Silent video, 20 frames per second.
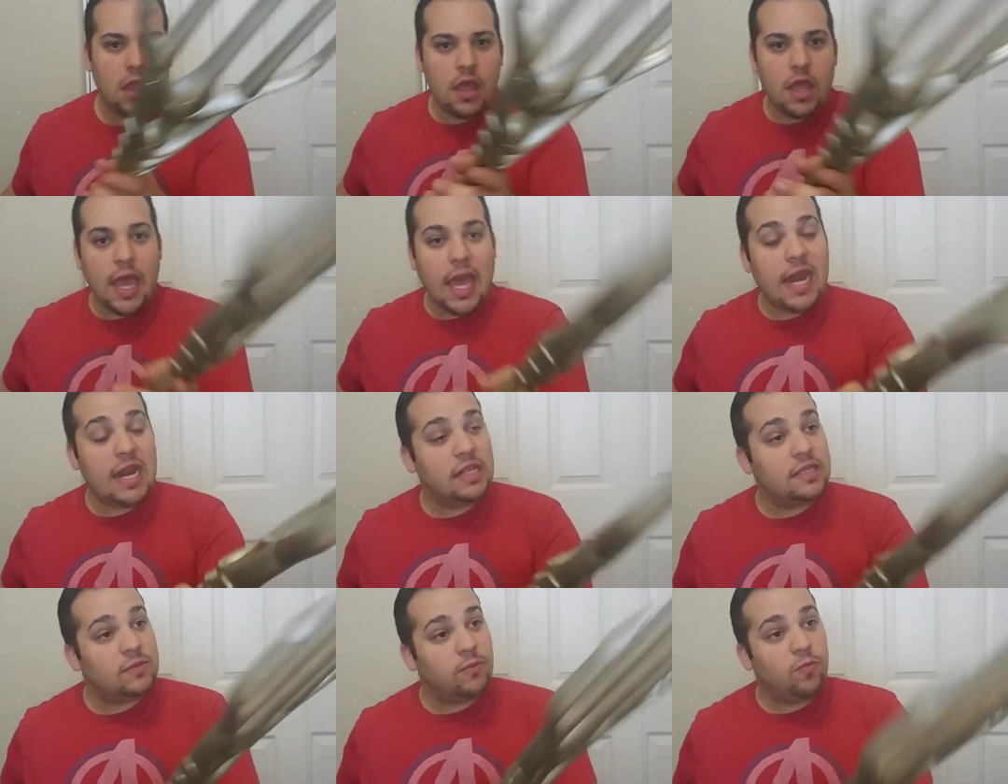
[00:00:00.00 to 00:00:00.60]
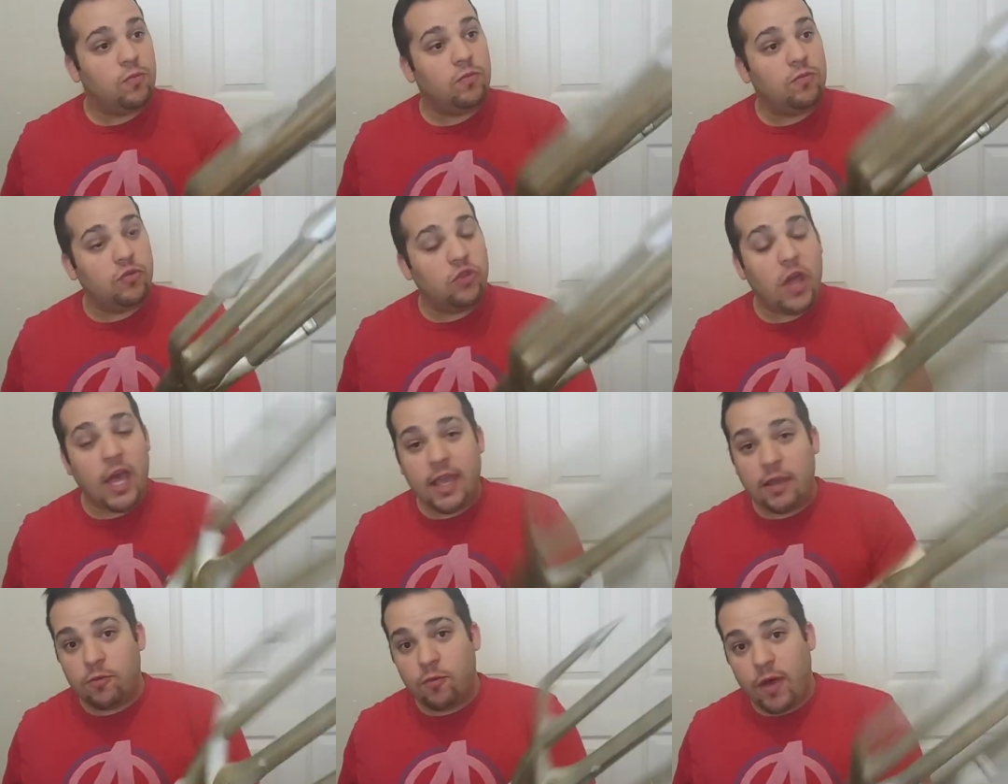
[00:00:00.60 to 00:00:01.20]
And it's
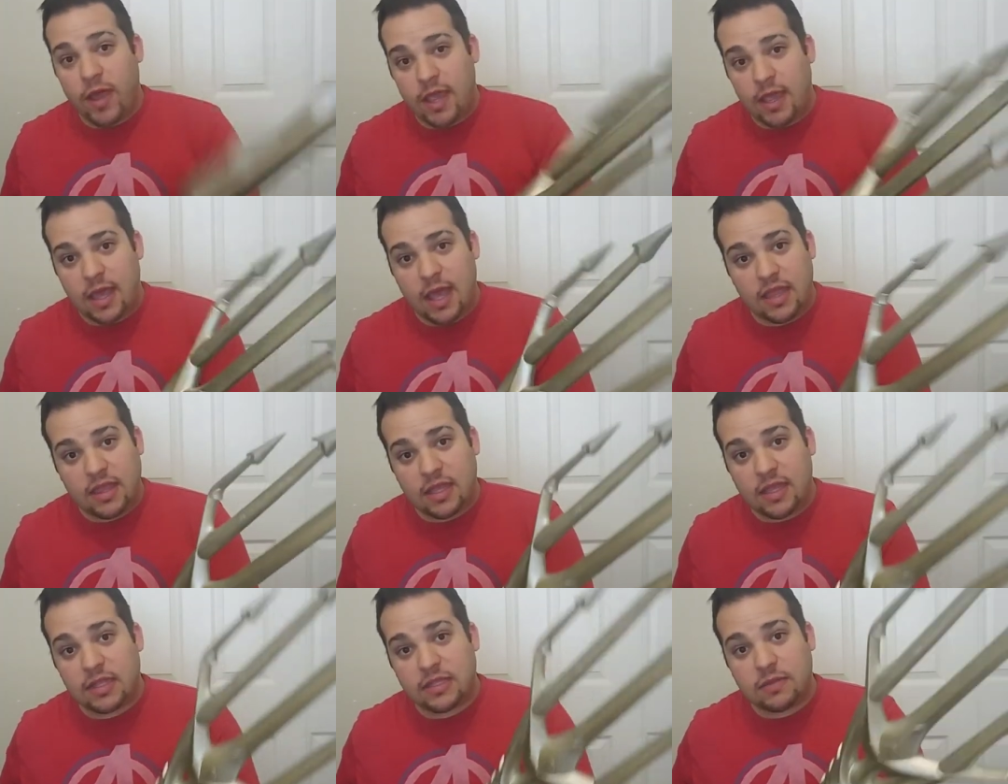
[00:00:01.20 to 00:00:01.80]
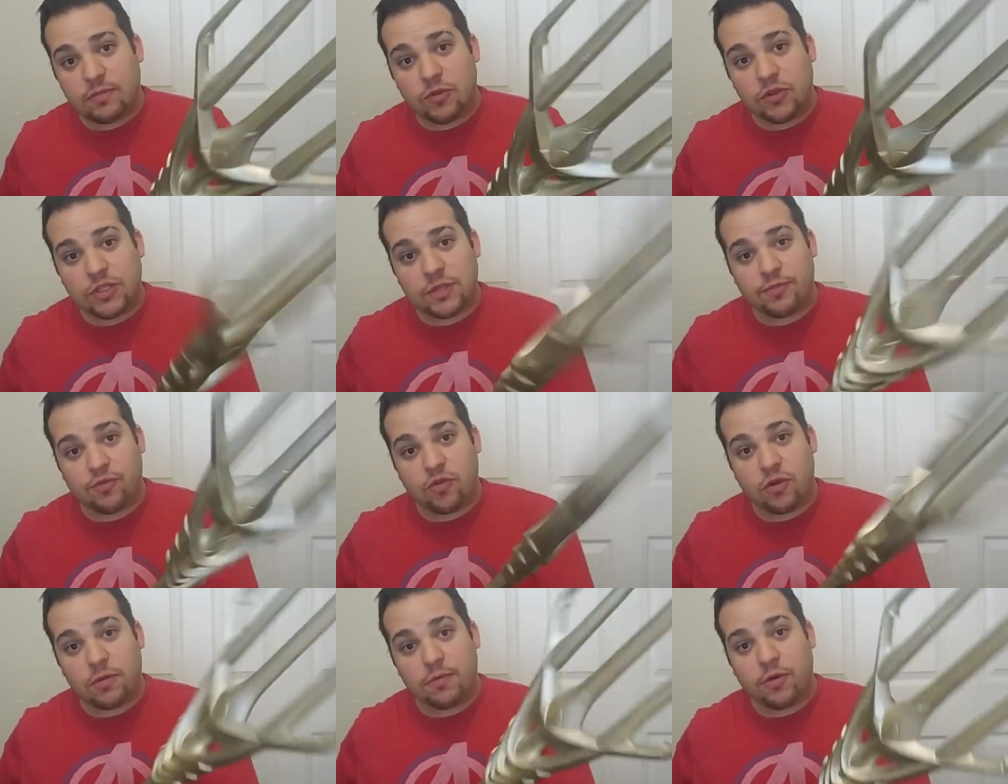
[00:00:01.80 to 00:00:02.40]
lightweight. I think that's the most
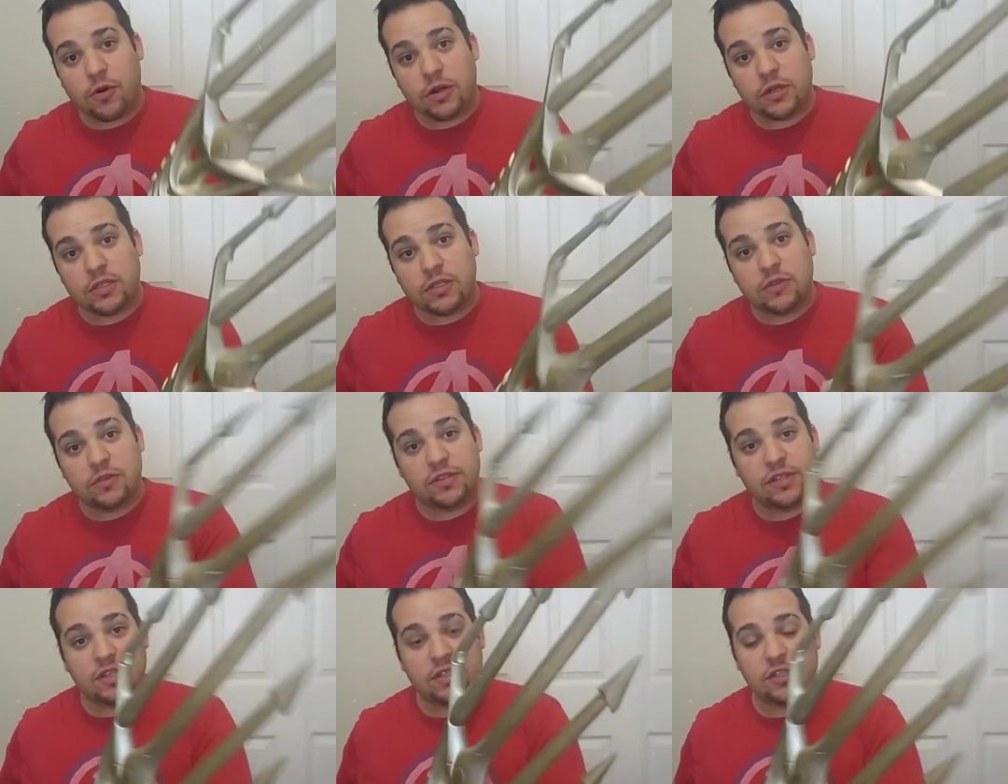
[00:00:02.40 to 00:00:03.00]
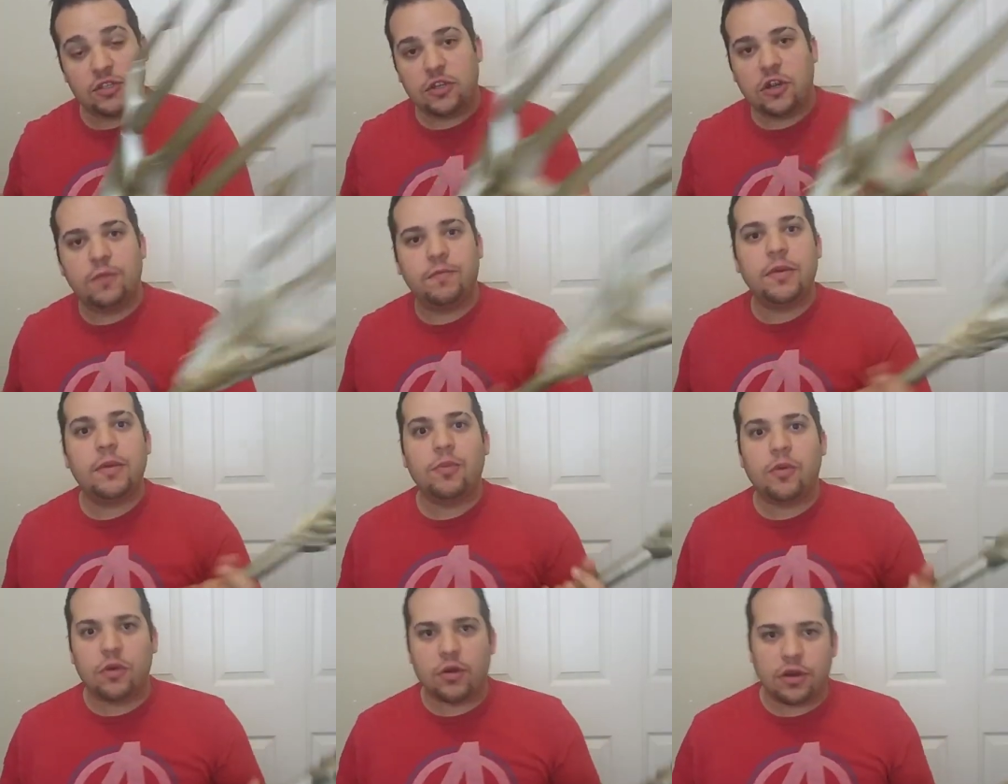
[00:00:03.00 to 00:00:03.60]
important part too, is because, you know,
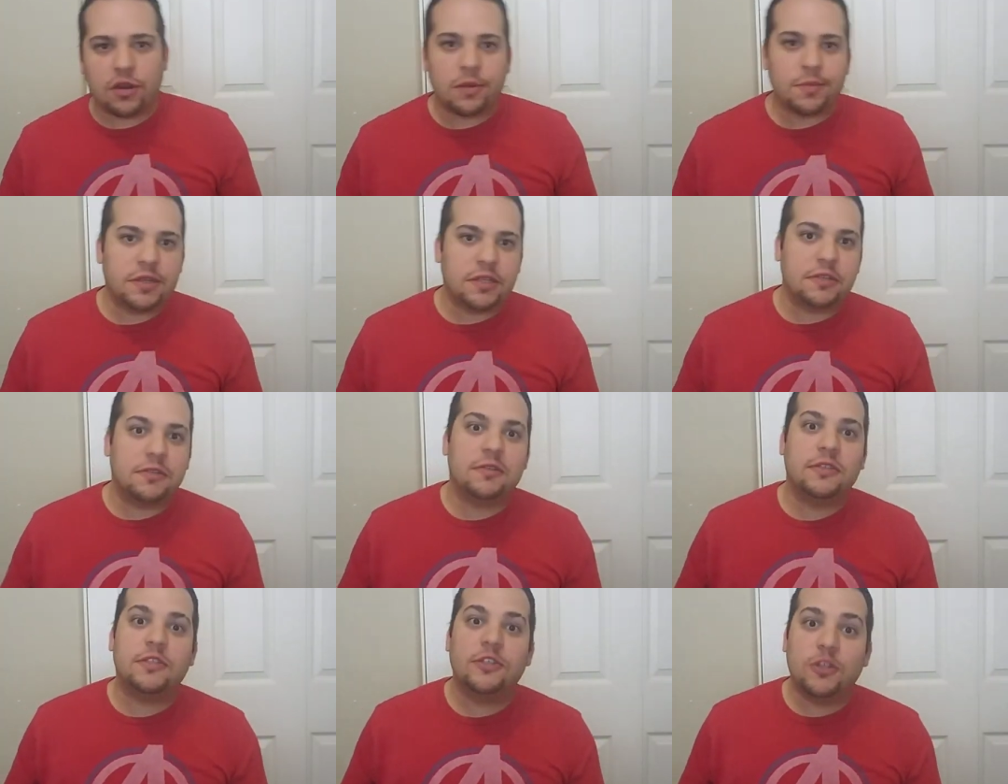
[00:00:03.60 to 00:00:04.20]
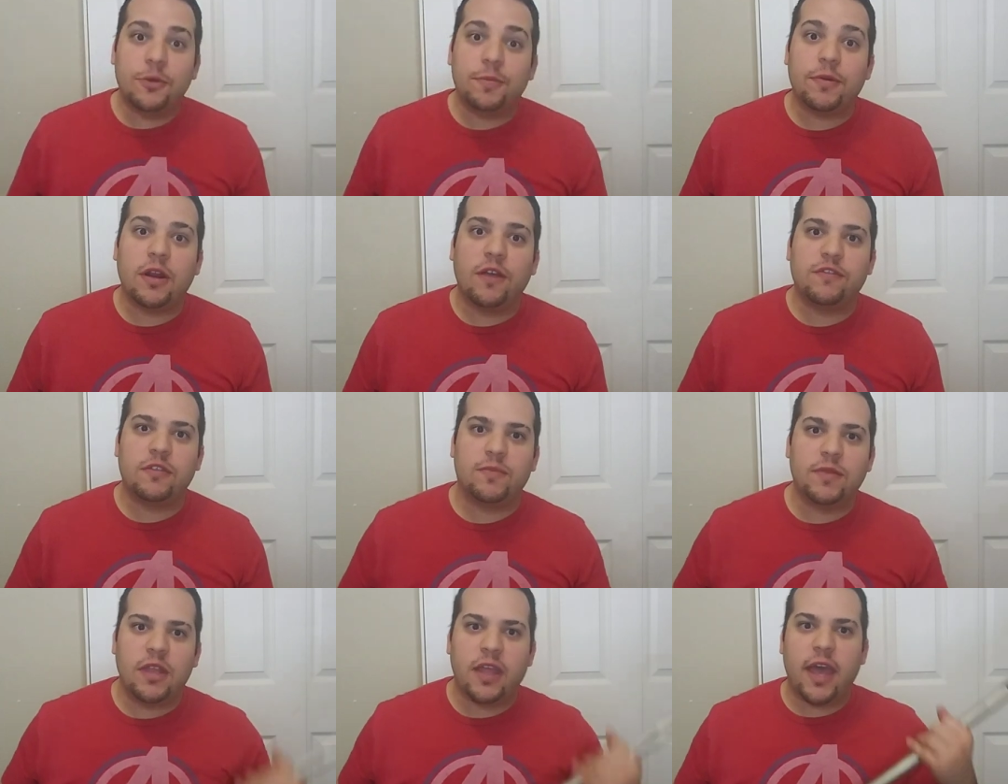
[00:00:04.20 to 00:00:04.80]
people are going to be stupid enough
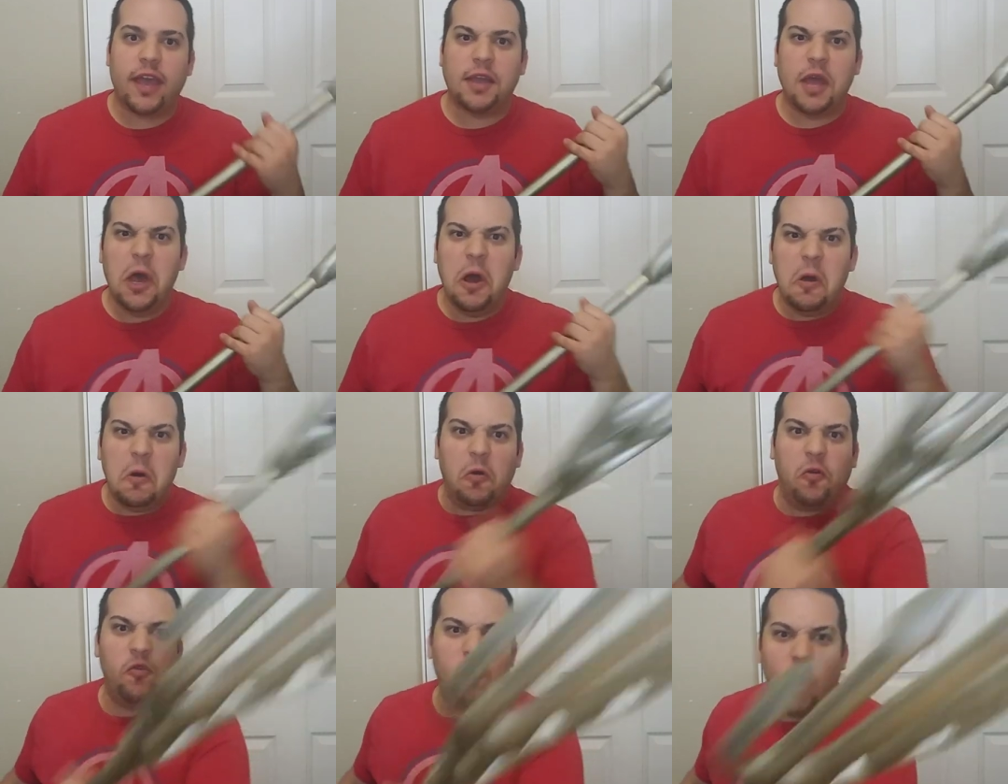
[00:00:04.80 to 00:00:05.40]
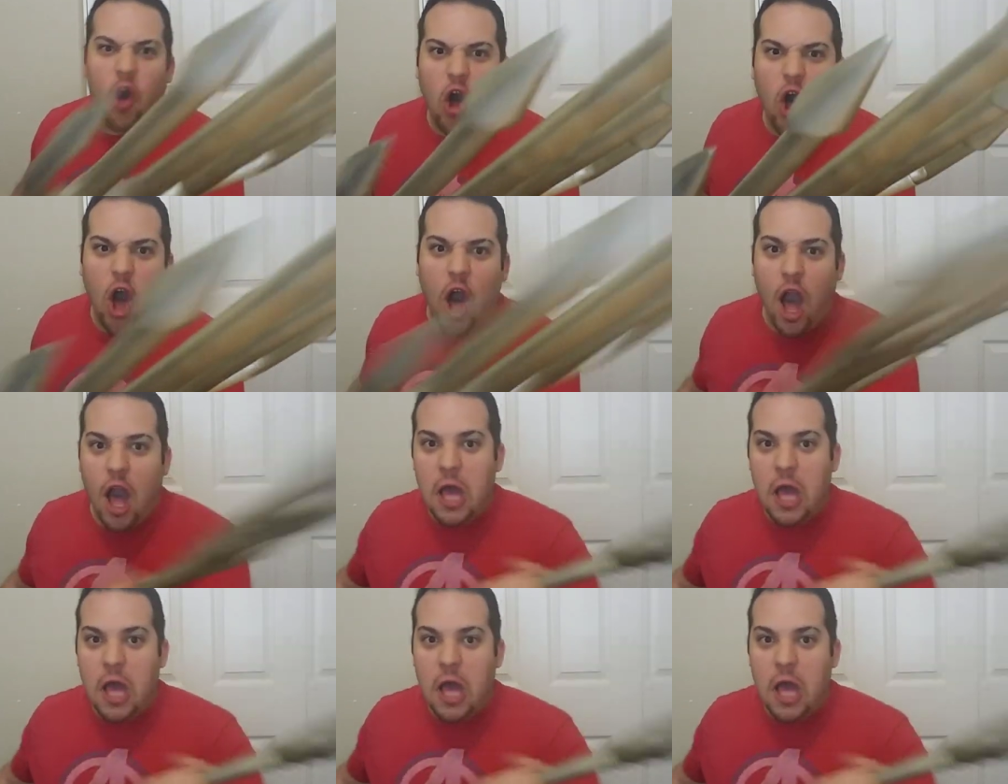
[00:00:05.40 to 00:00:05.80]
to be like, "Whoa,